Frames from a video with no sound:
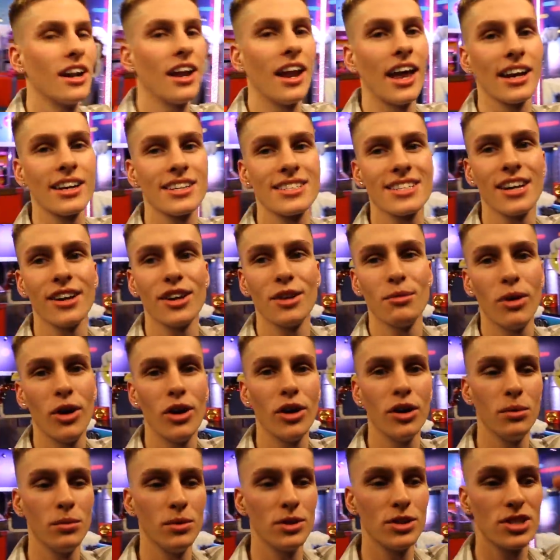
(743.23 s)
Like I say, on the
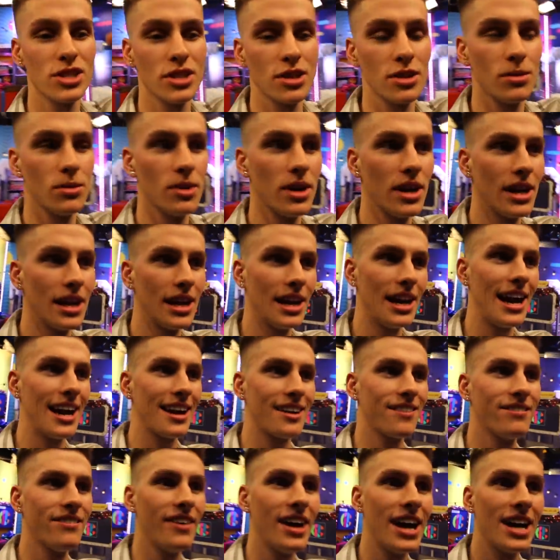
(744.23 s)
morning, we do
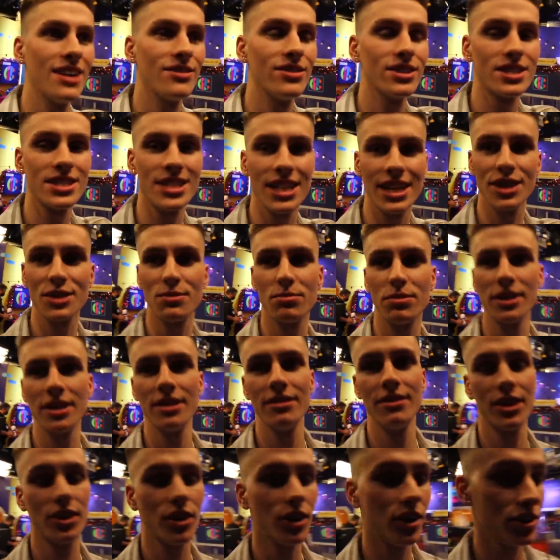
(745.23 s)
like 5 or 6
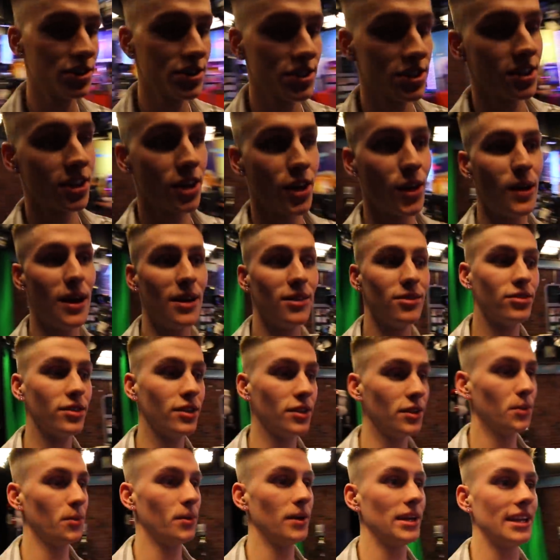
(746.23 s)
pre-records that go out
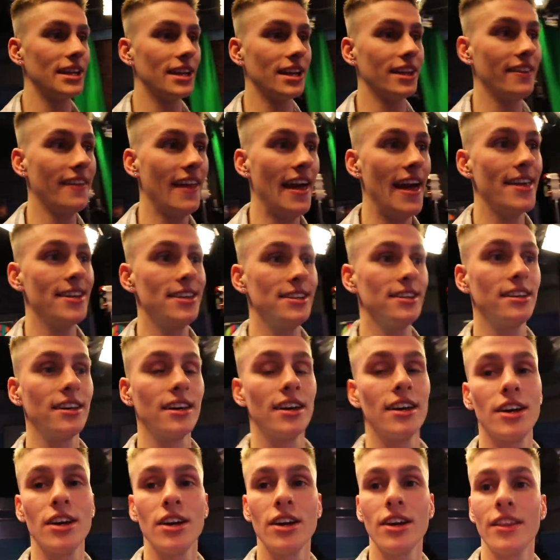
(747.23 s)
through the week, and then
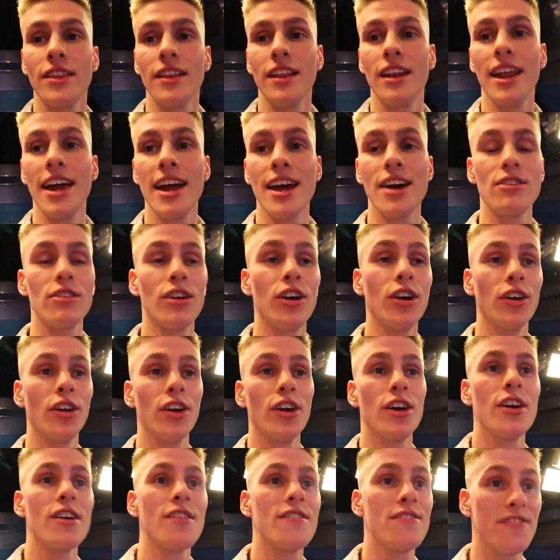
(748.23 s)
later on,
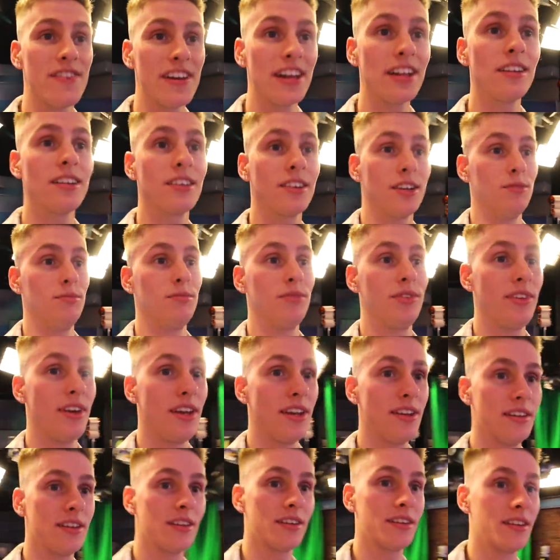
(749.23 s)
Phil comes
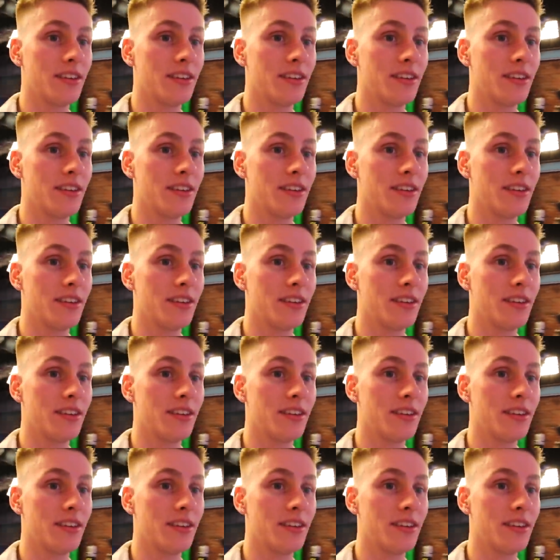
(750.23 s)
in,